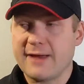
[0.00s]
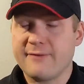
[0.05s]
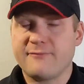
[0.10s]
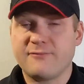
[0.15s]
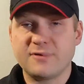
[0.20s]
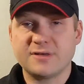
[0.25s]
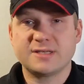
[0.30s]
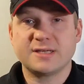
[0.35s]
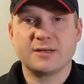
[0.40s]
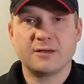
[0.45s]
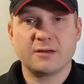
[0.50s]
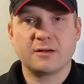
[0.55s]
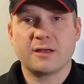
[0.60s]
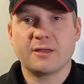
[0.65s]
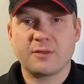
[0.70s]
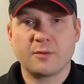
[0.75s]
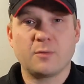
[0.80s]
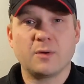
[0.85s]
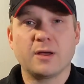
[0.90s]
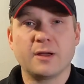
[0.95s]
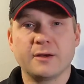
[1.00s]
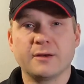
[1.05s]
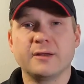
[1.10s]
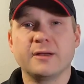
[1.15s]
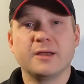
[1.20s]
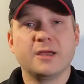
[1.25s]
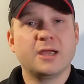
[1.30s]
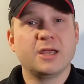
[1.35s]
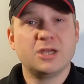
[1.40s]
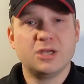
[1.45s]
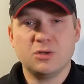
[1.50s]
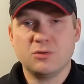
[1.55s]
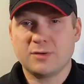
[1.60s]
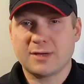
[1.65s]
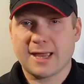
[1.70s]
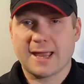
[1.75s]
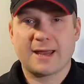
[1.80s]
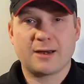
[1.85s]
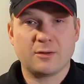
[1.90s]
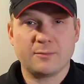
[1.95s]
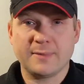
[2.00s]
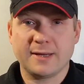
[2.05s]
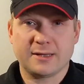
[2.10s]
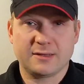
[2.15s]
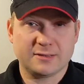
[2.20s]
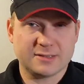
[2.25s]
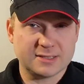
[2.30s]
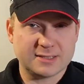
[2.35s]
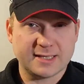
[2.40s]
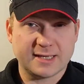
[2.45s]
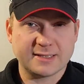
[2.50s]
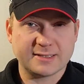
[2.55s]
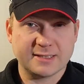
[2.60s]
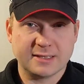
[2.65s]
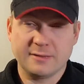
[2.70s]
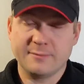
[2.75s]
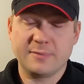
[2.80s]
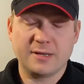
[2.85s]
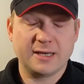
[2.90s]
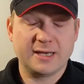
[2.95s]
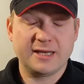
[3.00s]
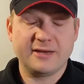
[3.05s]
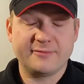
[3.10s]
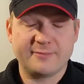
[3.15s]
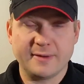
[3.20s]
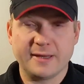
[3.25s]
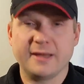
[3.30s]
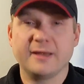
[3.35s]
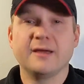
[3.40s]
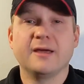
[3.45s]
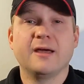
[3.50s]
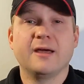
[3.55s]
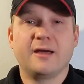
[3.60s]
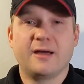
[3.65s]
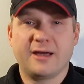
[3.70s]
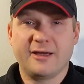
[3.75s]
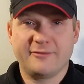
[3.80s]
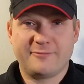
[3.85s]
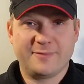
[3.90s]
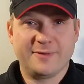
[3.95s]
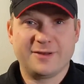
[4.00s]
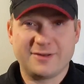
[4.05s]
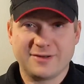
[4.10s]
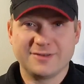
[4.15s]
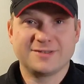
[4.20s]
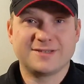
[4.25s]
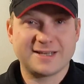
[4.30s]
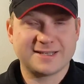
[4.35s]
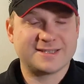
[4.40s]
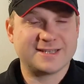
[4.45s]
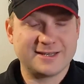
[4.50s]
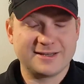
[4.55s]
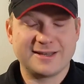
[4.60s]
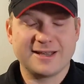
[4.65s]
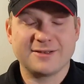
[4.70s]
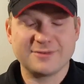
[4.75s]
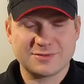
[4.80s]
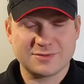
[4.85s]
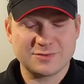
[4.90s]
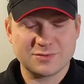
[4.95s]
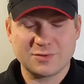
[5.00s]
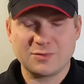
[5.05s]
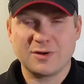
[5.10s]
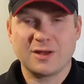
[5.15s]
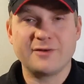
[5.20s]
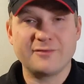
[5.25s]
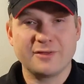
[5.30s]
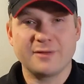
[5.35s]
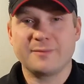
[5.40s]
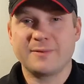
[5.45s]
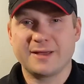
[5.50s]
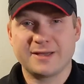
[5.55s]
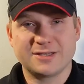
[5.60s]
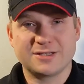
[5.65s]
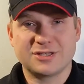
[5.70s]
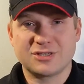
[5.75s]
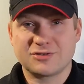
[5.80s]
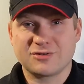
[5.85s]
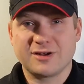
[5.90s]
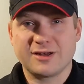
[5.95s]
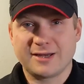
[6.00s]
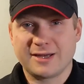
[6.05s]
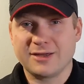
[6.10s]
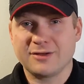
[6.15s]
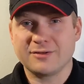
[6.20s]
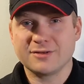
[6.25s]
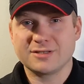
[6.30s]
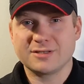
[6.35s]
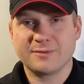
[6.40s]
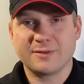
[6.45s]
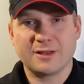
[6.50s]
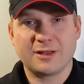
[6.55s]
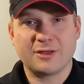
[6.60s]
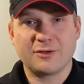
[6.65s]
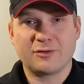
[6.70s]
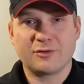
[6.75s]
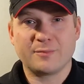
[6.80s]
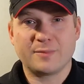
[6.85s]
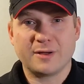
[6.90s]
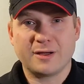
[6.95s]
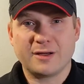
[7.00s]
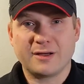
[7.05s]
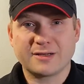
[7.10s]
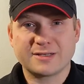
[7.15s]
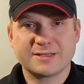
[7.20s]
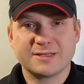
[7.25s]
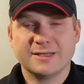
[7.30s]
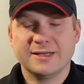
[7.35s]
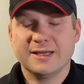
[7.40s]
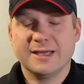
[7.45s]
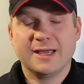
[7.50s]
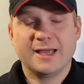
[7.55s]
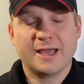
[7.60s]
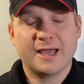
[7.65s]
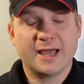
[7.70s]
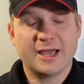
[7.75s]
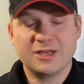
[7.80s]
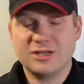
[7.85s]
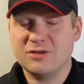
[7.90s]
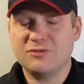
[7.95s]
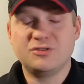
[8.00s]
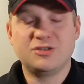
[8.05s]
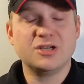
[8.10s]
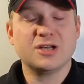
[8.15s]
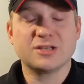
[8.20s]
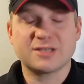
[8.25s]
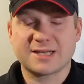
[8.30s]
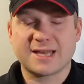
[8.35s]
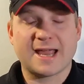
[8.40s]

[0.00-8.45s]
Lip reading: Every single other one you cannot metal detect in. And believe me, I've been contacting councils all over the place to try and get on some of the local parks. You just